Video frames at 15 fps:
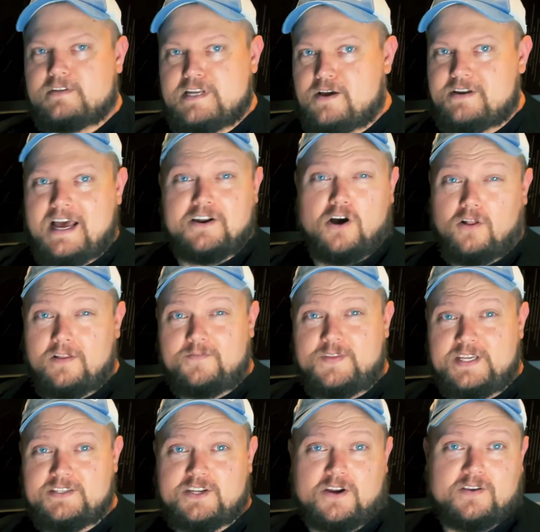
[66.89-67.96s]
Now, not all of
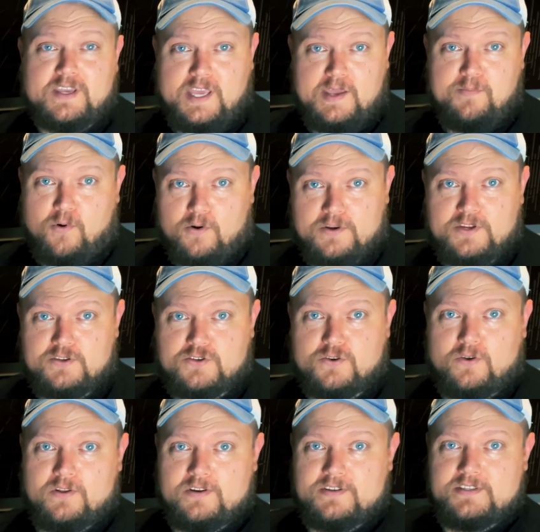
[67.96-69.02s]
these are keyboard
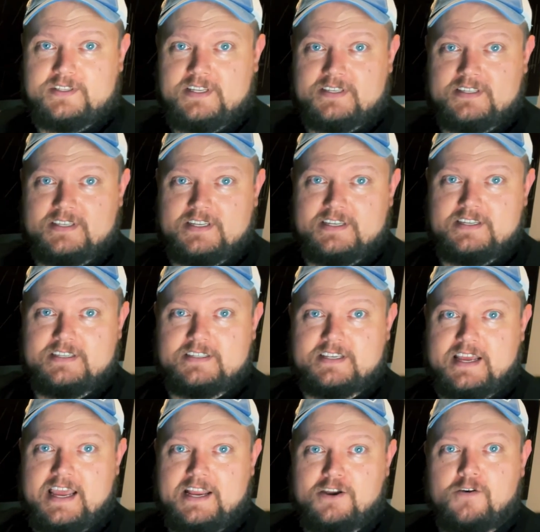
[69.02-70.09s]
controllers. This is
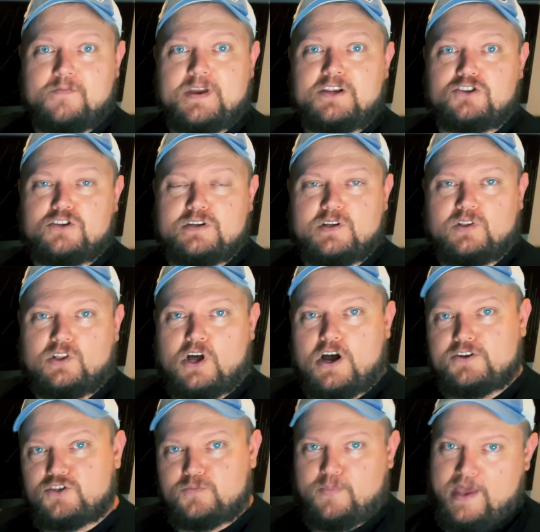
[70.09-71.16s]
a Novation
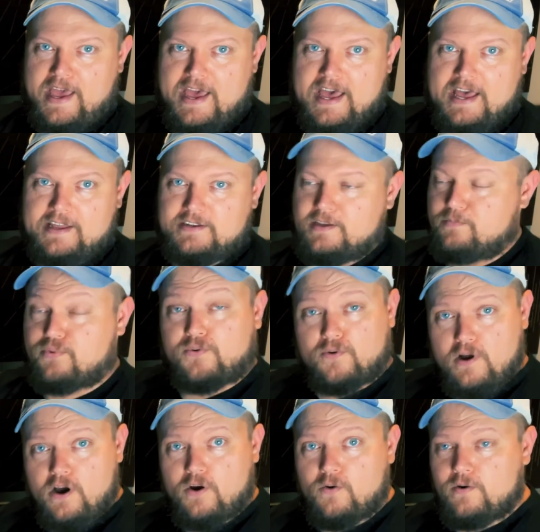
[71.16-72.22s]
Launchpad
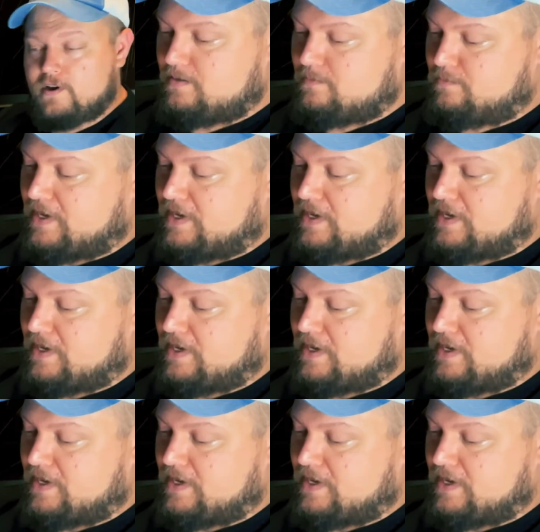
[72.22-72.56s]
Pro.